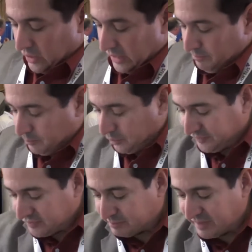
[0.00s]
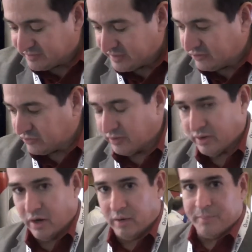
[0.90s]
and put this base station
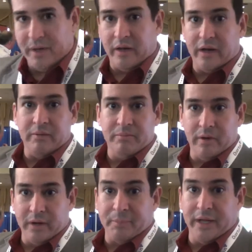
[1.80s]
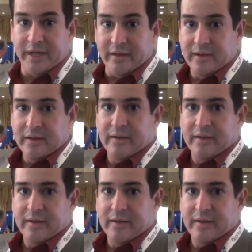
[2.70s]
up on a plane